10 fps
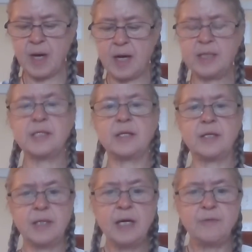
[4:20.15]
eyes,
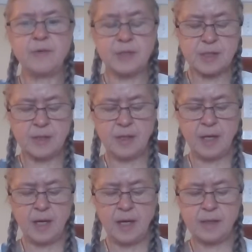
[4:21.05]
the night vision,
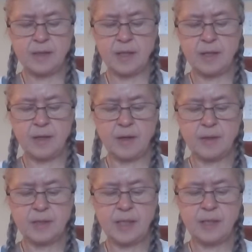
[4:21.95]
and then
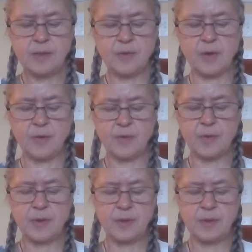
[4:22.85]
our teeth growth.